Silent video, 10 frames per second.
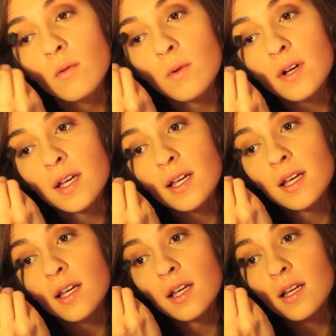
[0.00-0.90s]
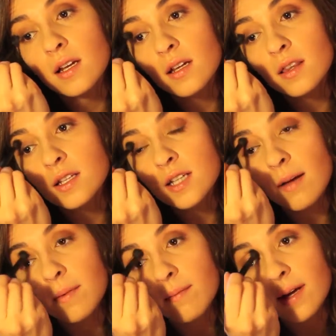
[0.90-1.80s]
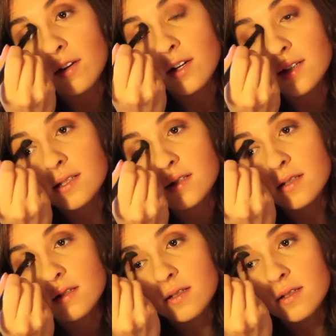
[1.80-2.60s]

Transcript: work it in the top of my crease.